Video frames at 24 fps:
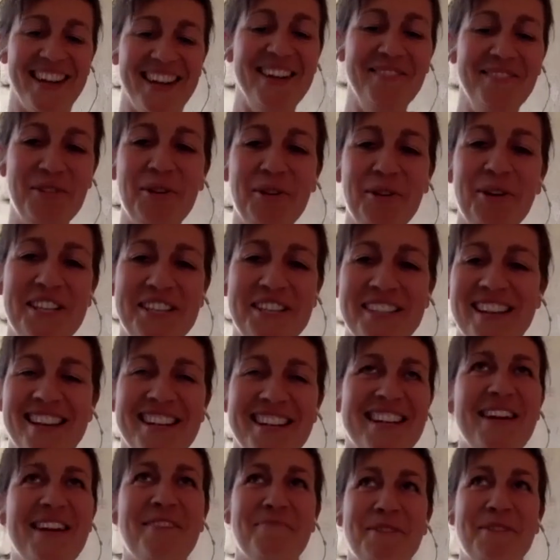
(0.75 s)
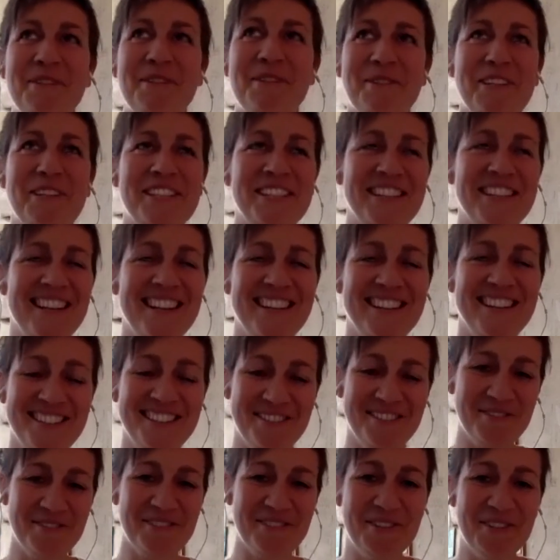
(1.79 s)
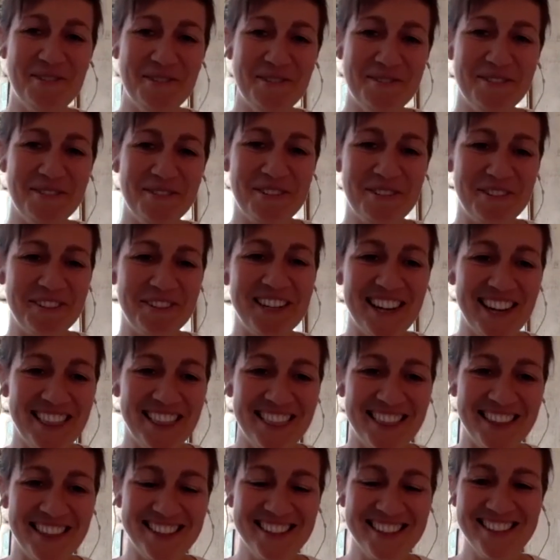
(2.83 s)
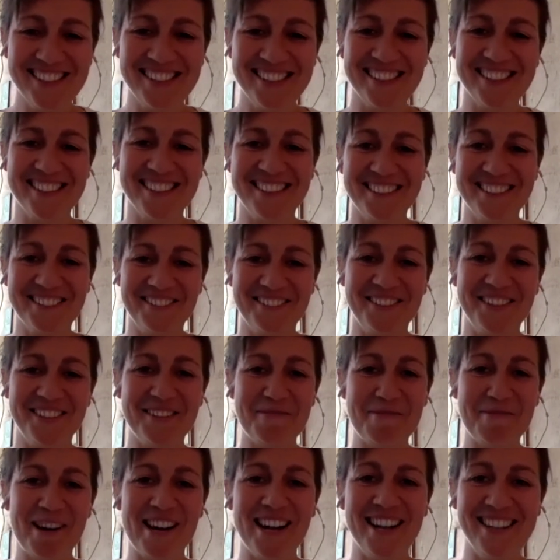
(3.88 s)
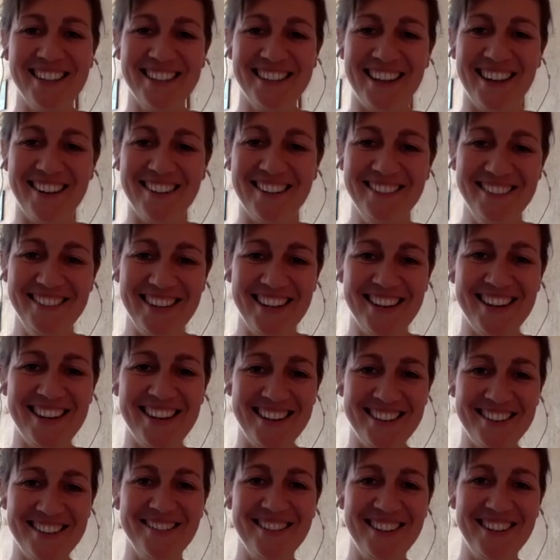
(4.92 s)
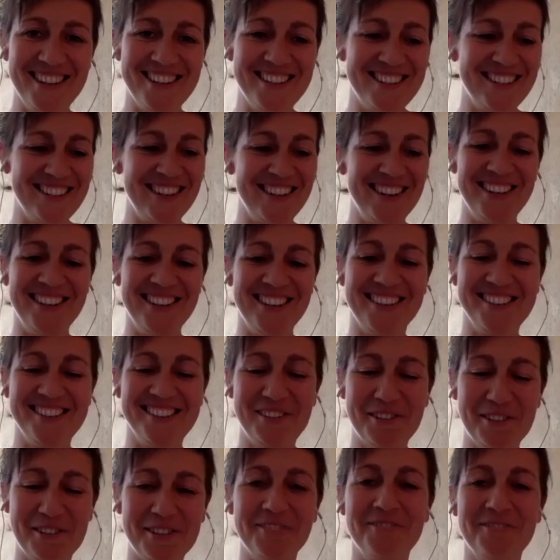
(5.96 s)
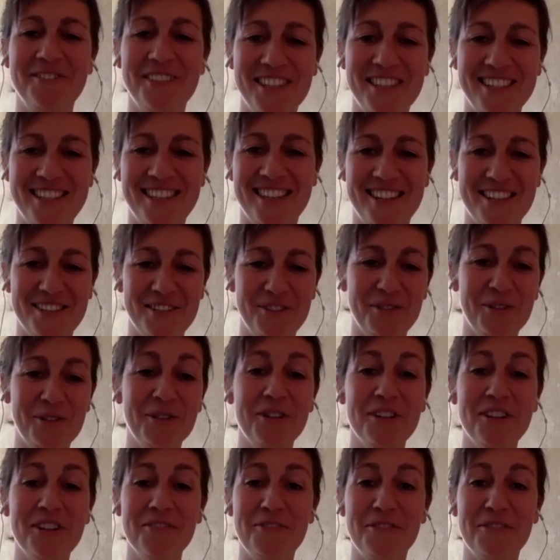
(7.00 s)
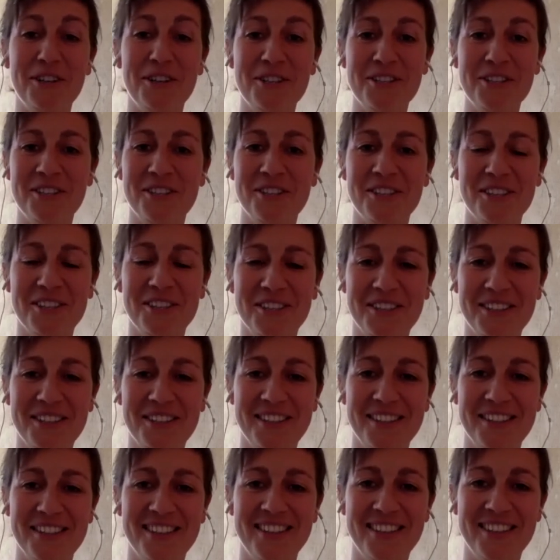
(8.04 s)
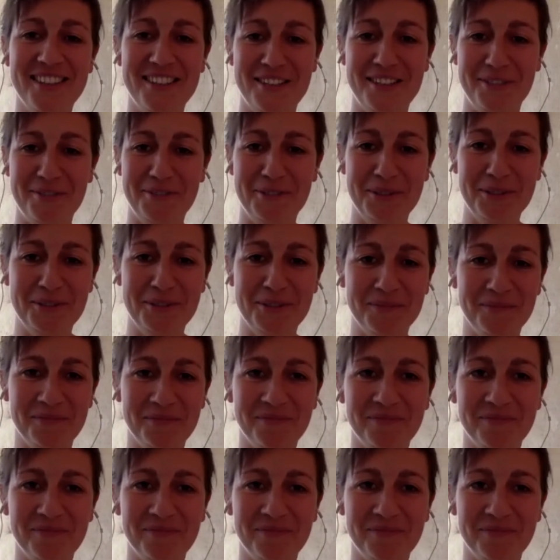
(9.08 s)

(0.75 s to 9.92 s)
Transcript: I'm so excited. I've been so excited to, to create this for a while now and then to get started. It's so, very nice. So you're the first interview.